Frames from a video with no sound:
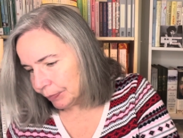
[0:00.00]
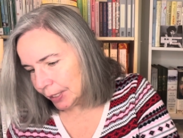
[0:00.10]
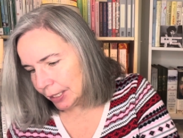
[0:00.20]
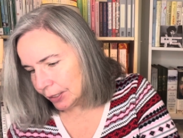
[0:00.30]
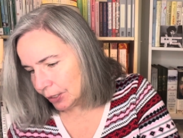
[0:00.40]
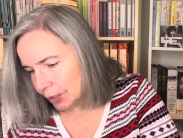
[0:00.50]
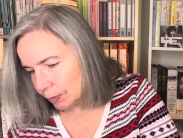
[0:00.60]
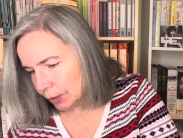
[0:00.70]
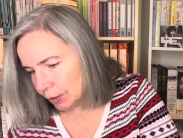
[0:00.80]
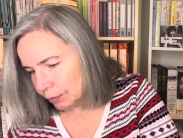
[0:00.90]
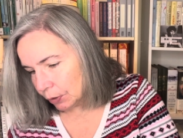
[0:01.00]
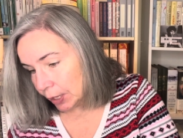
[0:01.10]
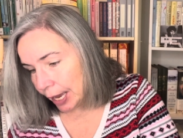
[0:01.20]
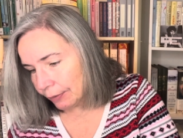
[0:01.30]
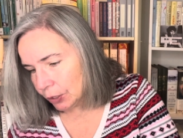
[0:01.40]
he's just wonderful.
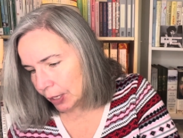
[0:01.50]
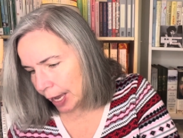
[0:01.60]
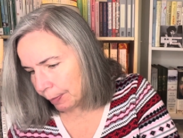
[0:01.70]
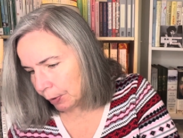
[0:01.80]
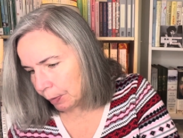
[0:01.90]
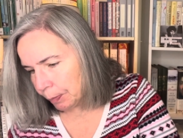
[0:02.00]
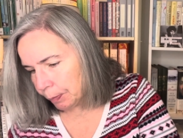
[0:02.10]
After apple